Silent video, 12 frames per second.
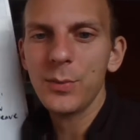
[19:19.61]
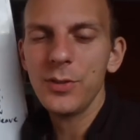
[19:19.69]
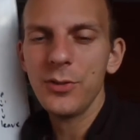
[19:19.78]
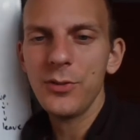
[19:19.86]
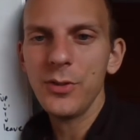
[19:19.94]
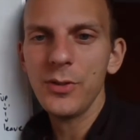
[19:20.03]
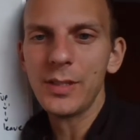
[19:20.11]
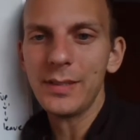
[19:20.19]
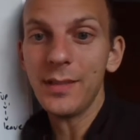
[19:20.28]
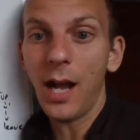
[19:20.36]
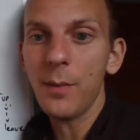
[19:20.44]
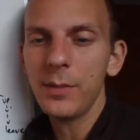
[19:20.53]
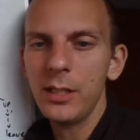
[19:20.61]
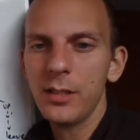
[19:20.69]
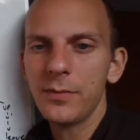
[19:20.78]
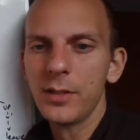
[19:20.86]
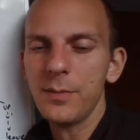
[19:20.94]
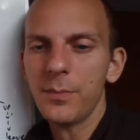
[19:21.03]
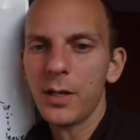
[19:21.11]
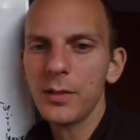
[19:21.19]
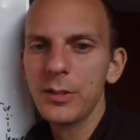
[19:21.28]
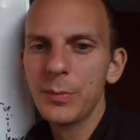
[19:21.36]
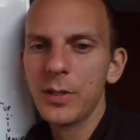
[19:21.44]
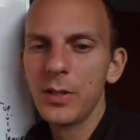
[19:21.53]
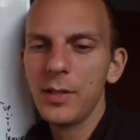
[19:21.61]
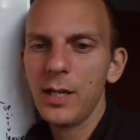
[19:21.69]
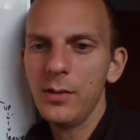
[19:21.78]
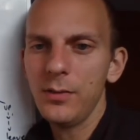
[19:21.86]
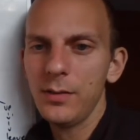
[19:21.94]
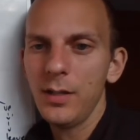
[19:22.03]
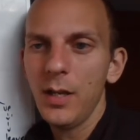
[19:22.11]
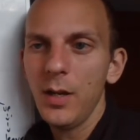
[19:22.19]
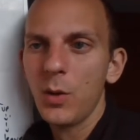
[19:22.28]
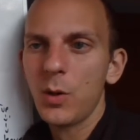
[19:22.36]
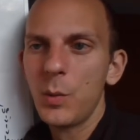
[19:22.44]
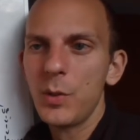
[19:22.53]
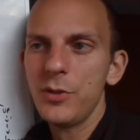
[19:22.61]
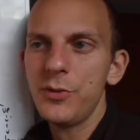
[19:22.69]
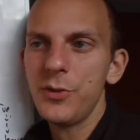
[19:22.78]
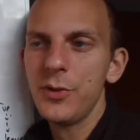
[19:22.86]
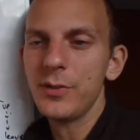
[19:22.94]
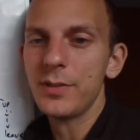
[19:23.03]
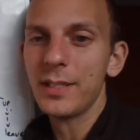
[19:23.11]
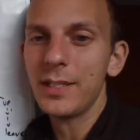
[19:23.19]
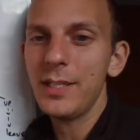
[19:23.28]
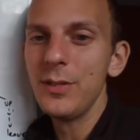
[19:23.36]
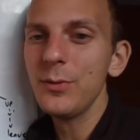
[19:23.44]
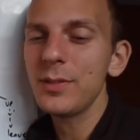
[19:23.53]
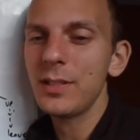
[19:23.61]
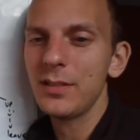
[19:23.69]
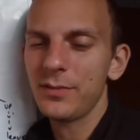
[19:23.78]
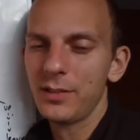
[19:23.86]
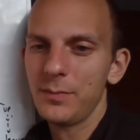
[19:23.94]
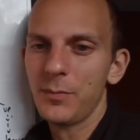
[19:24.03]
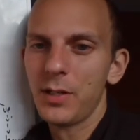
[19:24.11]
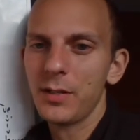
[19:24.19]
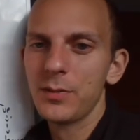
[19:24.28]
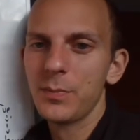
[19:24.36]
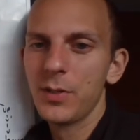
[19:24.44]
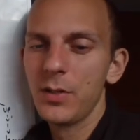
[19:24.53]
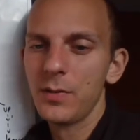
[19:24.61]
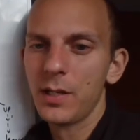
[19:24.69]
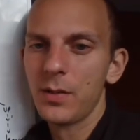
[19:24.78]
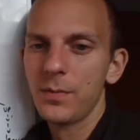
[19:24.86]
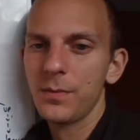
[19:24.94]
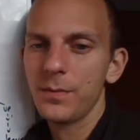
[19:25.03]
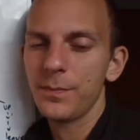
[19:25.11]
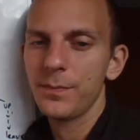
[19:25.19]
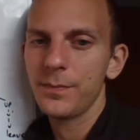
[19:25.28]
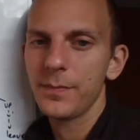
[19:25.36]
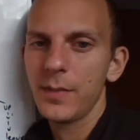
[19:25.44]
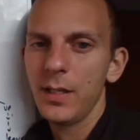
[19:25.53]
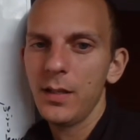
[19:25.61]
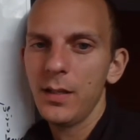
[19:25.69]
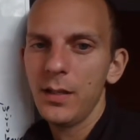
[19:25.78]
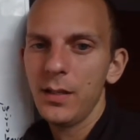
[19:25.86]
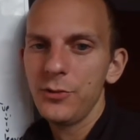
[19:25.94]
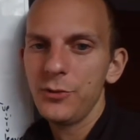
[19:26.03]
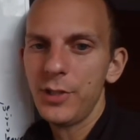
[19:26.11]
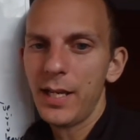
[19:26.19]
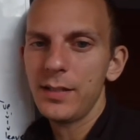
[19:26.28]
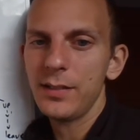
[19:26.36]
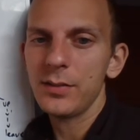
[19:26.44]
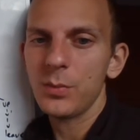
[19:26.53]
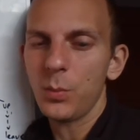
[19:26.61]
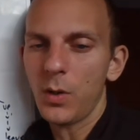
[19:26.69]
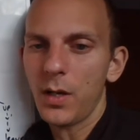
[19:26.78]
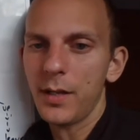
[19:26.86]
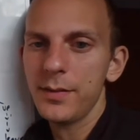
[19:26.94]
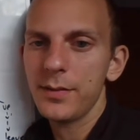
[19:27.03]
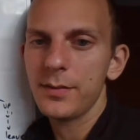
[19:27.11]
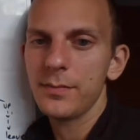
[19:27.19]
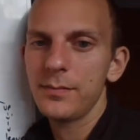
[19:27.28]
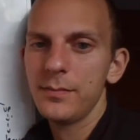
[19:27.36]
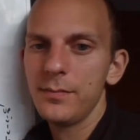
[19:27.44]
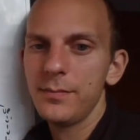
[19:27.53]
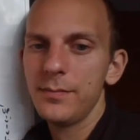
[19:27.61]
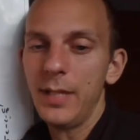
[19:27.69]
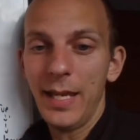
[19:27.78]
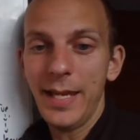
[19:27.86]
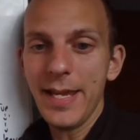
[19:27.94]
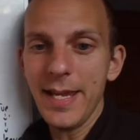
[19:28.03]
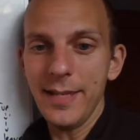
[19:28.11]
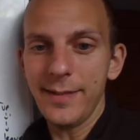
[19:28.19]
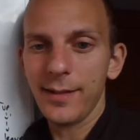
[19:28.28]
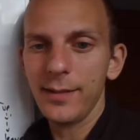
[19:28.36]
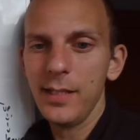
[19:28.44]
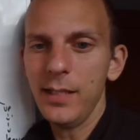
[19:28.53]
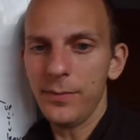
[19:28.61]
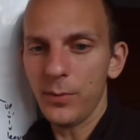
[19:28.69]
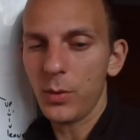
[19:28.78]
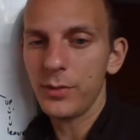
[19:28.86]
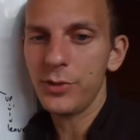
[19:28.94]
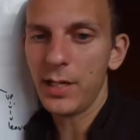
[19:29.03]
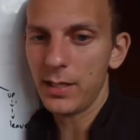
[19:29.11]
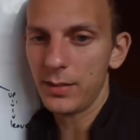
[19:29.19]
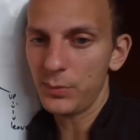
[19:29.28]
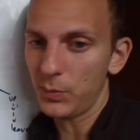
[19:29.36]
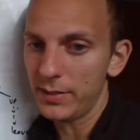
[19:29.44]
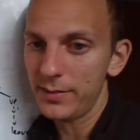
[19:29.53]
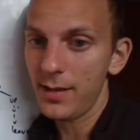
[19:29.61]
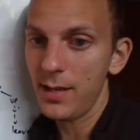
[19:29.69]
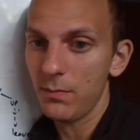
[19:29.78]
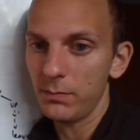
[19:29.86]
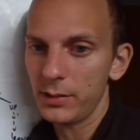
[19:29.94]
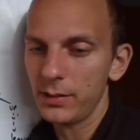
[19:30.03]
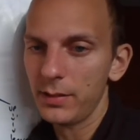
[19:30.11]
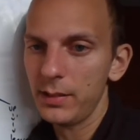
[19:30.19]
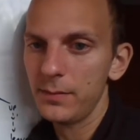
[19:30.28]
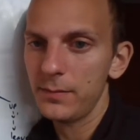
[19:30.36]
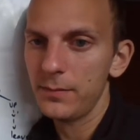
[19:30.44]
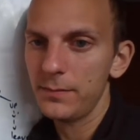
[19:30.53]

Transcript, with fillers: Would you choose a nominatively marked pronoun or would you choose an accusatively marked pronoun? Janice wants he to leave or Janice wants him to leave.